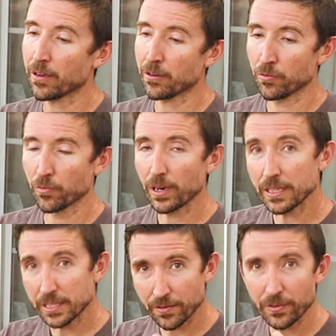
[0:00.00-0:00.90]
a
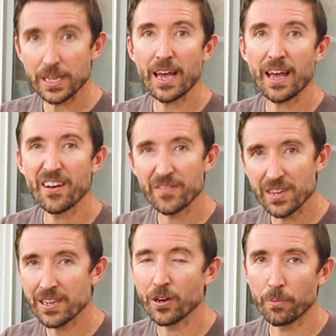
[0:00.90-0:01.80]
relatively
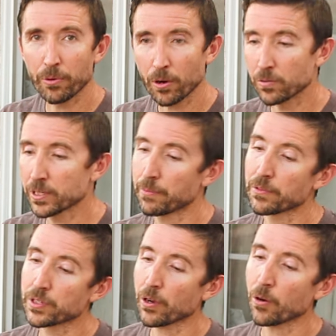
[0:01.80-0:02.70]
heavy, you know, prone type
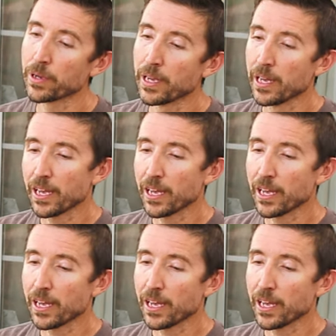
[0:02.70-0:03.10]
of scope.